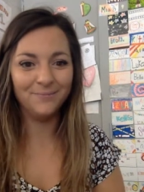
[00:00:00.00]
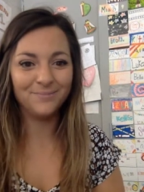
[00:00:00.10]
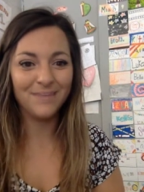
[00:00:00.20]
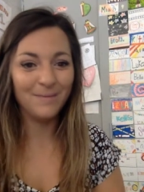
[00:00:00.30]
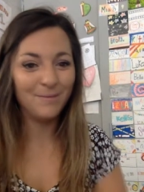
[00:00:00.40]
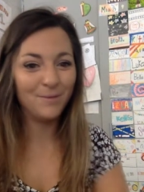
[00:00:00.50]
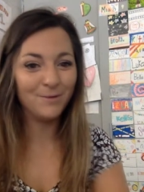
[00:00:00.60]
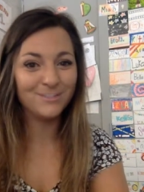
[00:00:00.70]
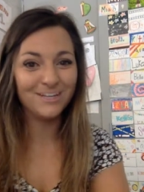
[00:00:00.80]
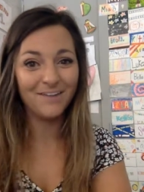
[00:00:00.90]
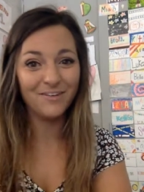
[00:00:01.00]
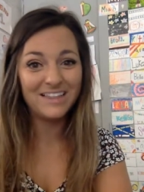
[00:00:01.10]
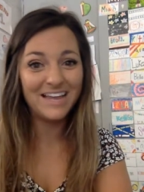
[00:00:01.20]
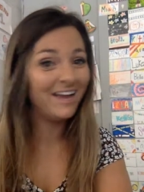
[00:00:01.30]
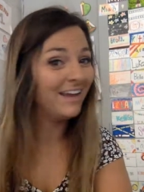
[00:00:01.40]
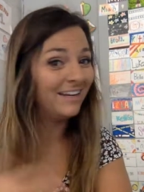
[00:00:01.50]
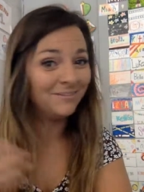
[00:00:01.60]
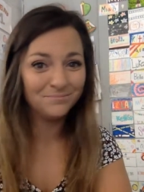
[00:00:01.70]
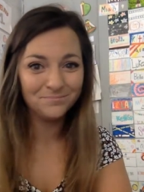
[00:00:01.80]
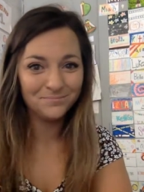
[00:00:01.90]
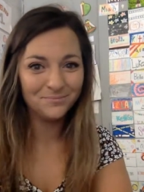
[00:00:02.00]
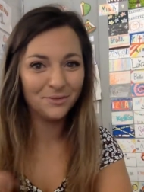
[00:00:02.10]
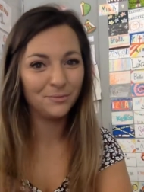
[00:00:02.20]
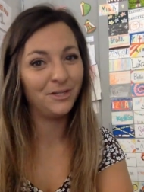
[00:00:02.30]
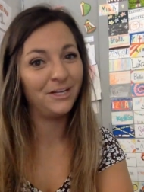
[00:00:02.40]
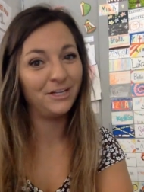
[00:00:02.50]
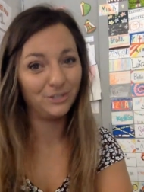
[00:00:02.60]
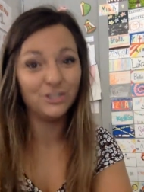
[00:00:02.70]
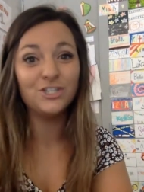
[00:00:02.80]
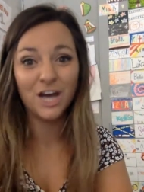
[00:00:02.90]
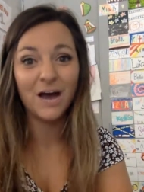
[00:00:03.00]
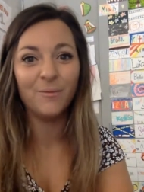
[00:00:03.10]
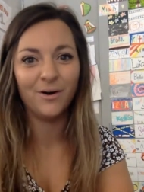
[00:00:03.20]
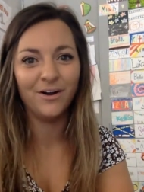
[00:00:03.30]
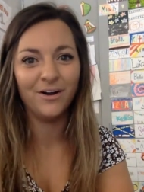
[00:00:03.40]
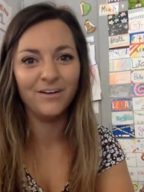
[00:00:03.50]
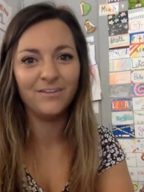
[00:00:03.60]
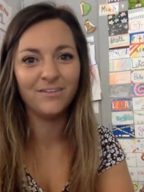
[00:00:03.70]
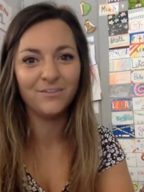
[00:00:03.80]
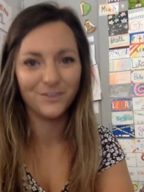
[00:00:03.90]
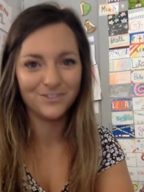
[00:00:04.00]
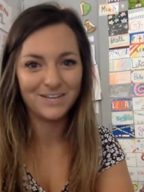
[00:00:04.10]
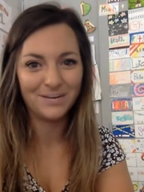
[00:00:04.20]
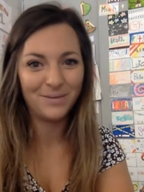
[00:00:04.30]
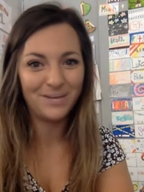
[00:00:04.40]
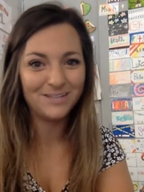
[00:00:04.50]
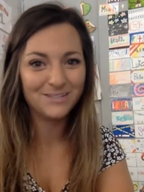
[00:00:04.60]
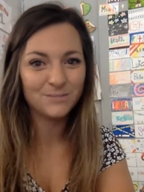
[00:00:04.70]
Keep me posted on everything, and really good job on the first 9 weeks.